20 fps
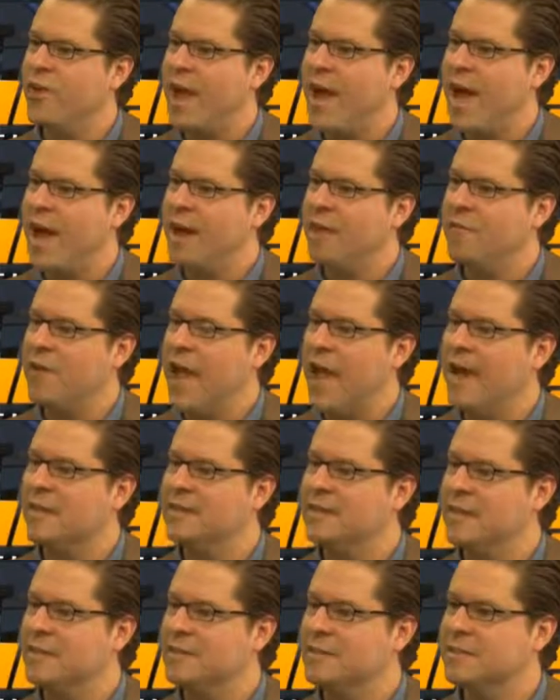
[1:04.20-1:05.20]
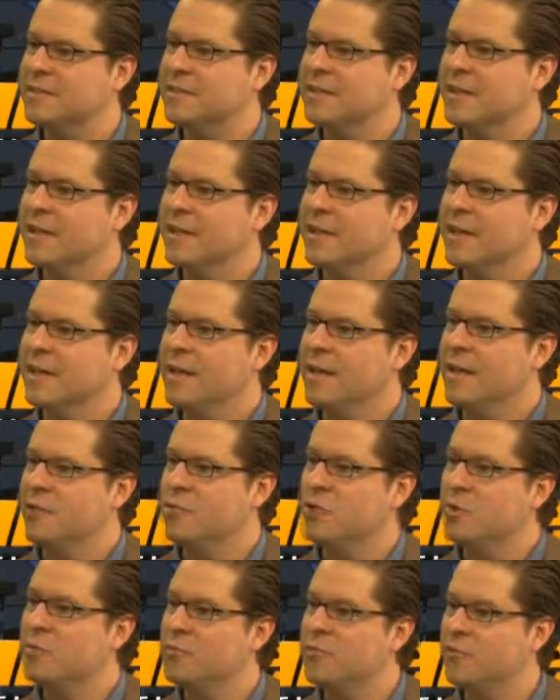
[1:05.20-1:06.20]
have assets in
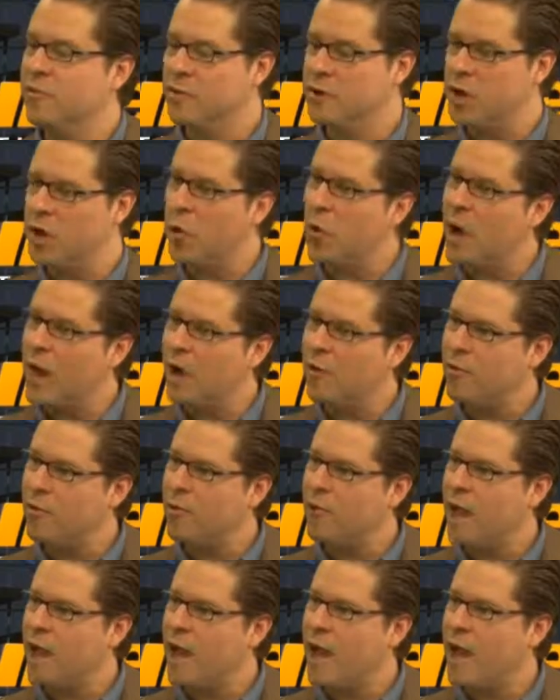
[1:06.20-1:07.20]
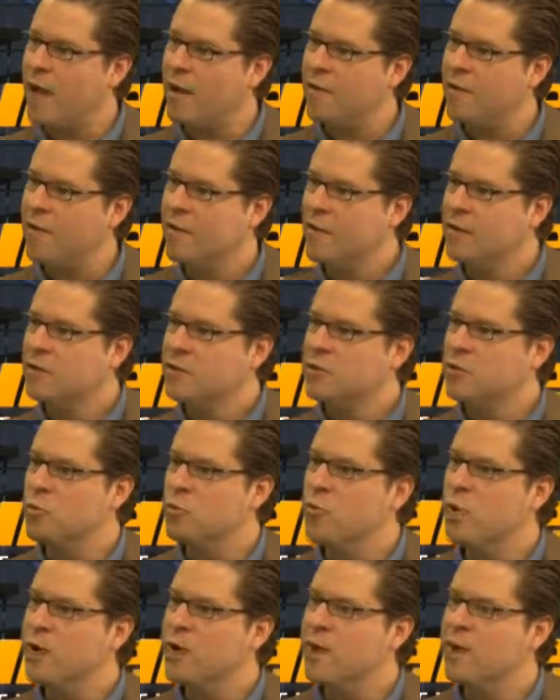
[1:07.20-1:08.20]
terms of the know-how that they have. So
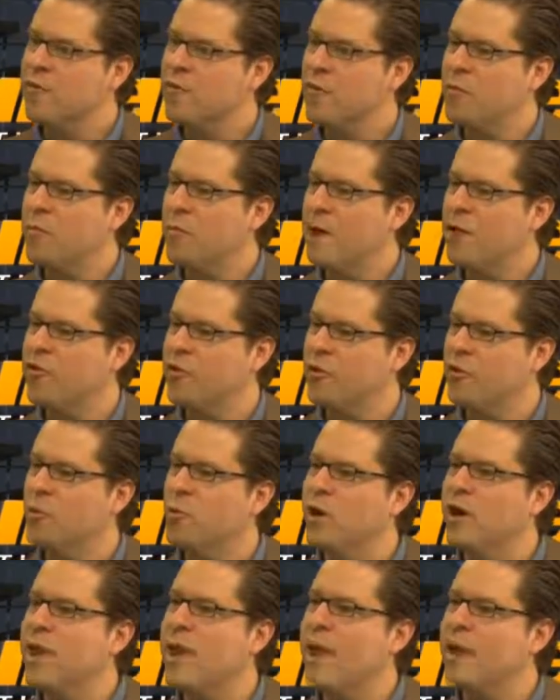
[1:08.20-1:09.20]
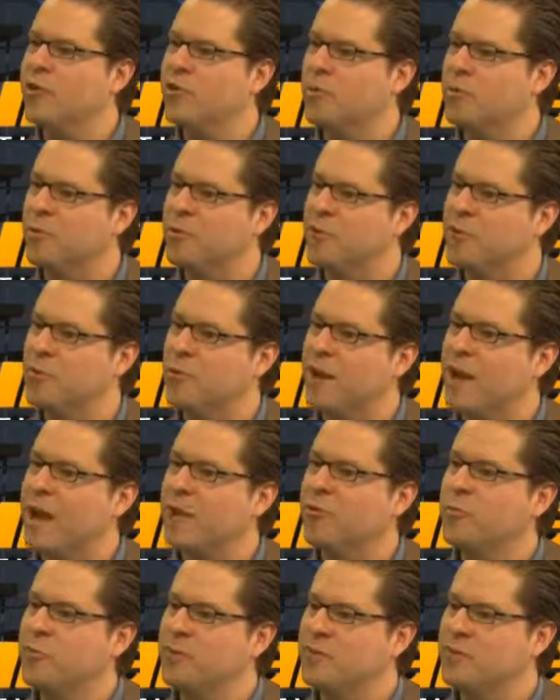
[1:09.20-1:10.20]
what information, what experts, what
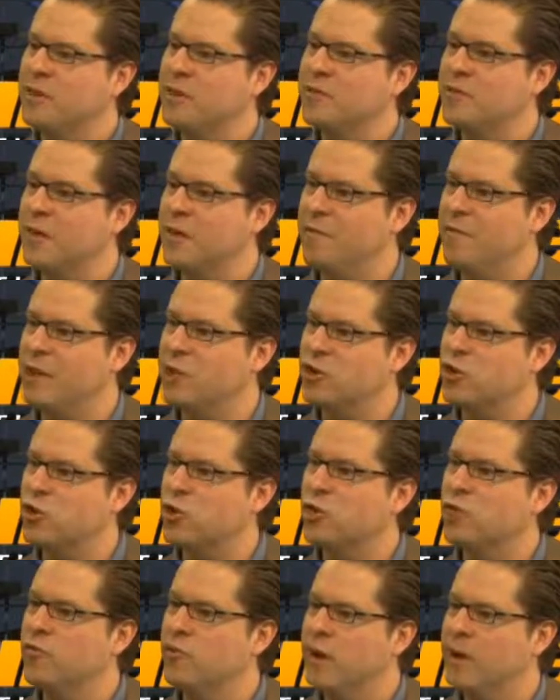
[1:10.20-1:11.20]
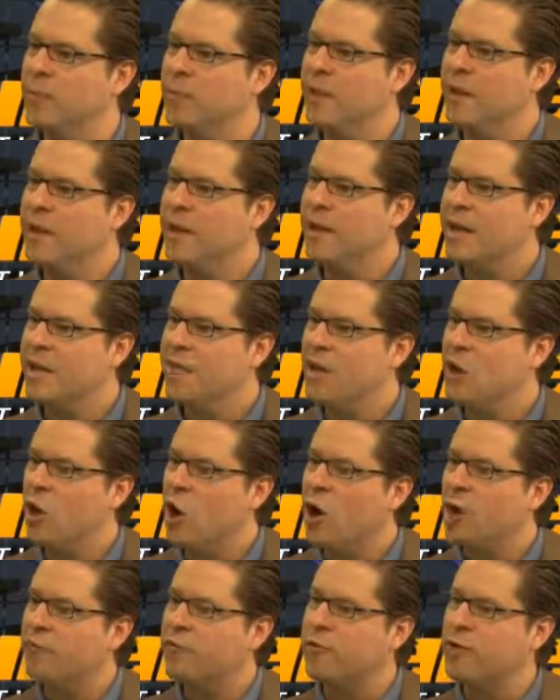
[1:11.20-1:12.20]
expertise can they serve up, can they
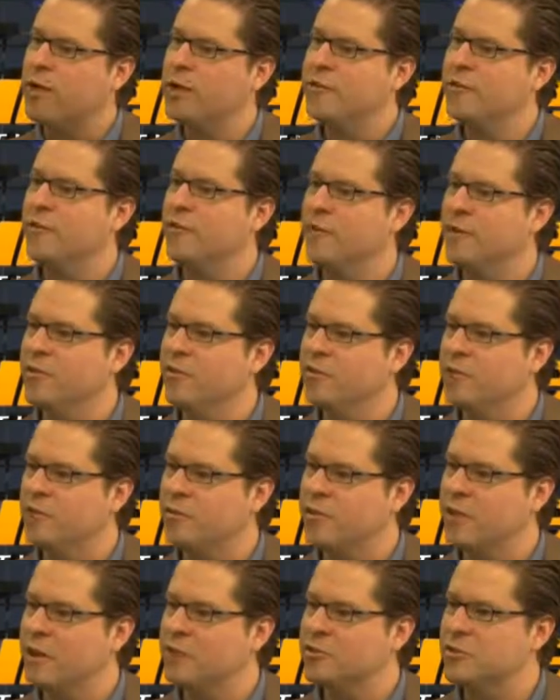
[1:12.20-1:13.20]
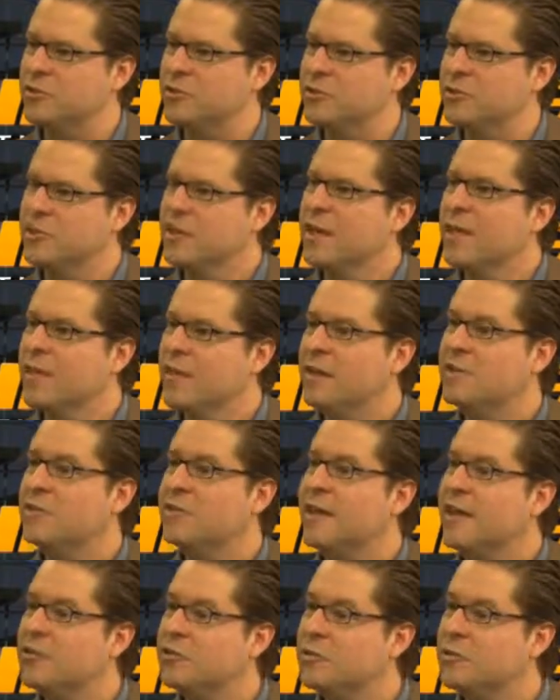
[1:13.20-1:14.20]
offer into these discussions that
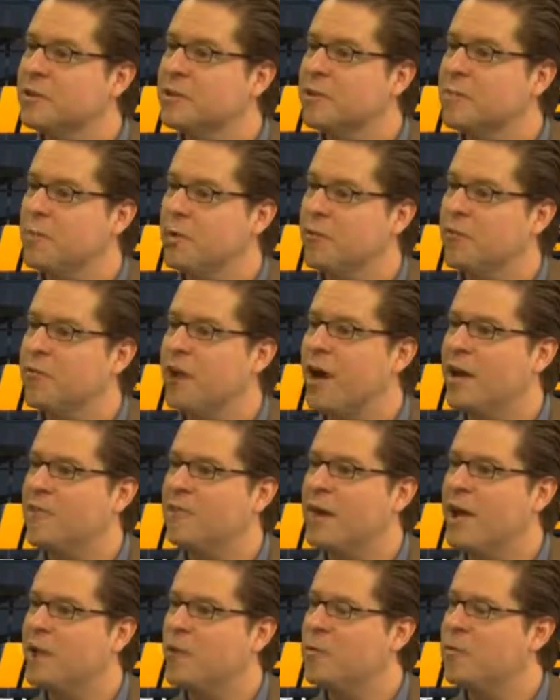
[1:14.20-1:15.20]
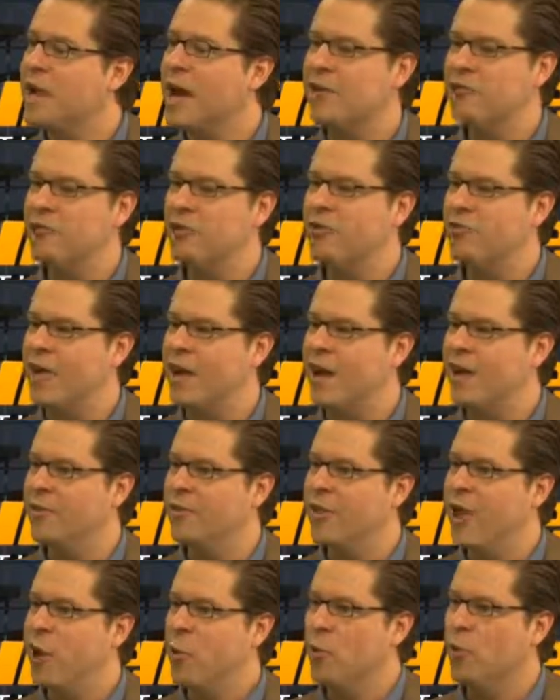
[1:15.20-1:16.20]
essentially provide value, not just
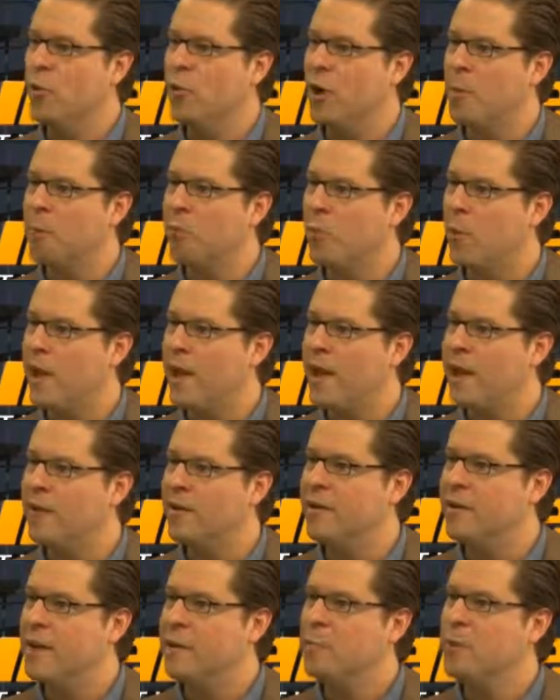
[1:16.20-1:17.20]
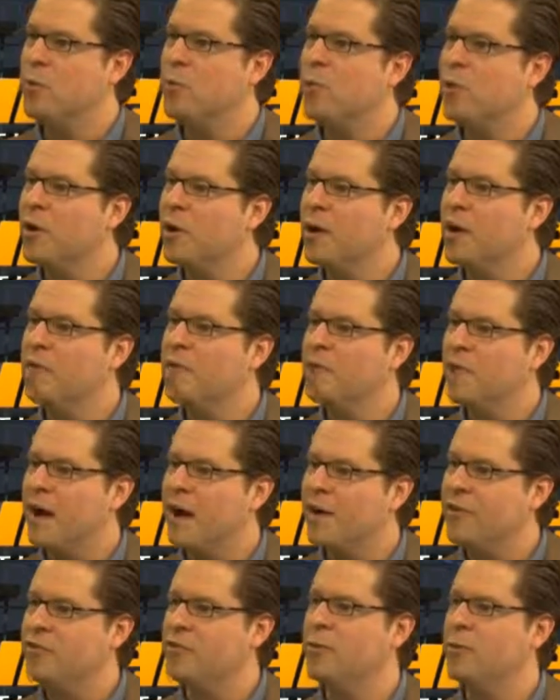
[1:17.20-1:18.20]
as we're a brand, but we're an
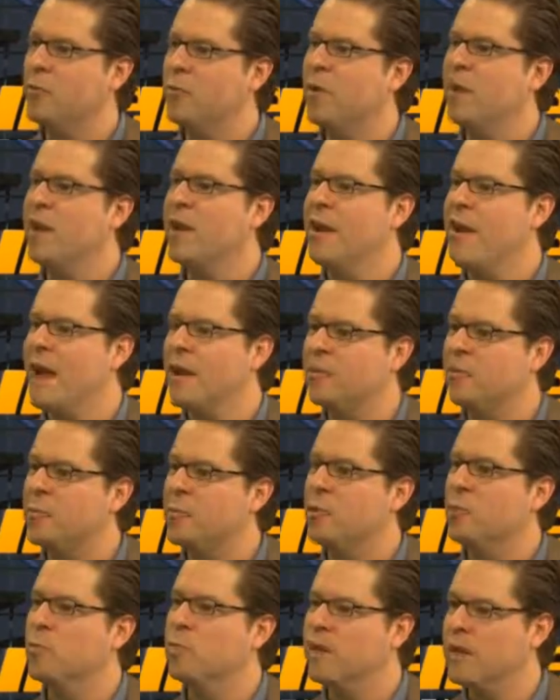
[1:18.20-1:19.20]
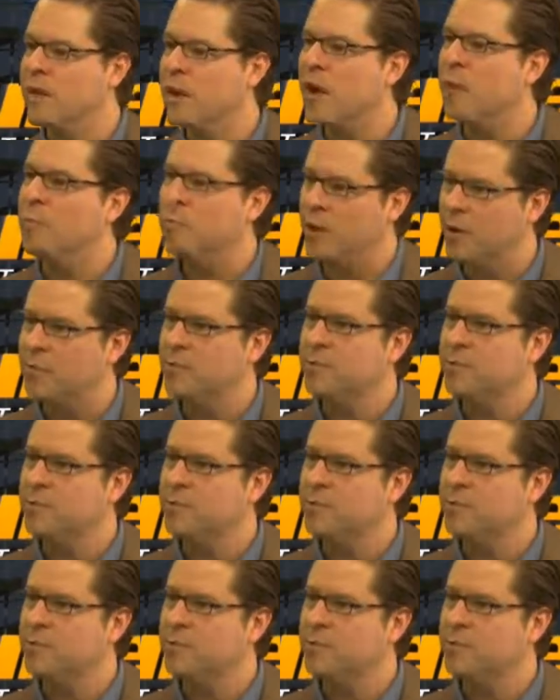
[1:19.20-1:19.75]
advisor, we're an expert, we can help you.